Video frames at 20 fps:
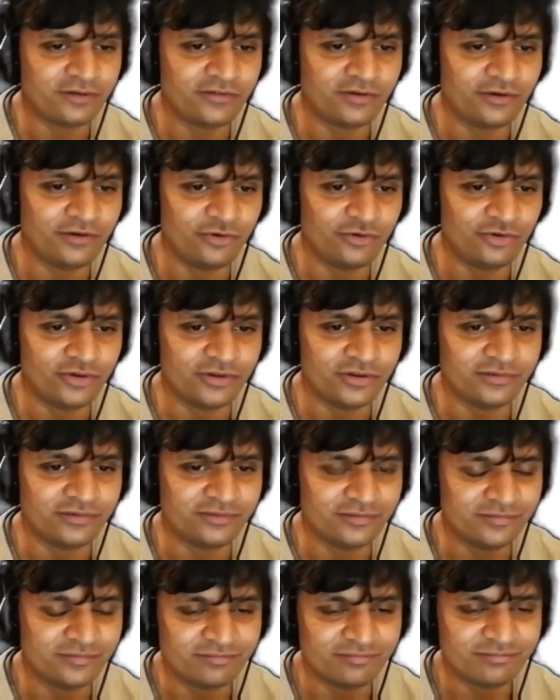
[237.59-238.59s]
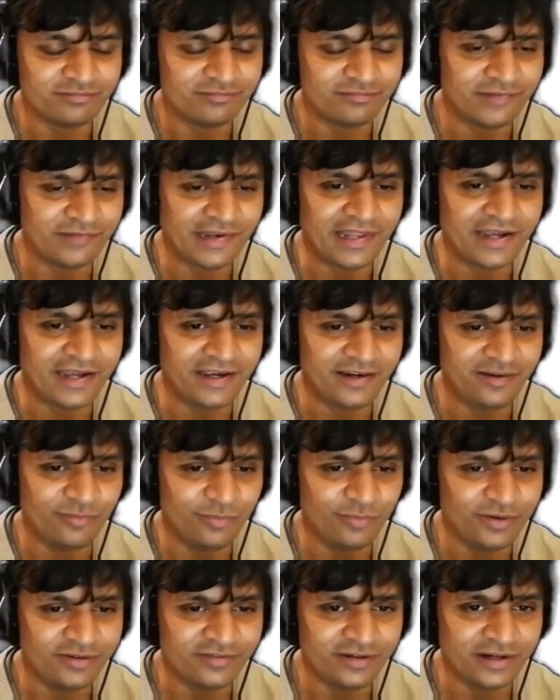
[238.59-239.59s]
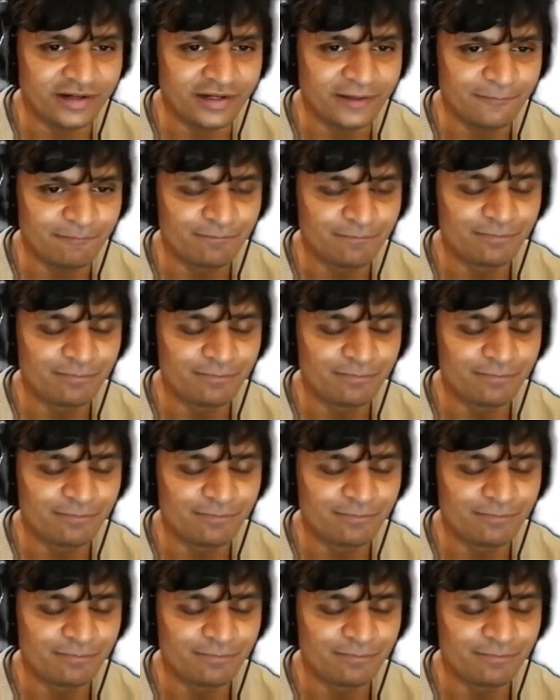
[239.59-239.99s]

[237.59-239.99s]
execution line, basically.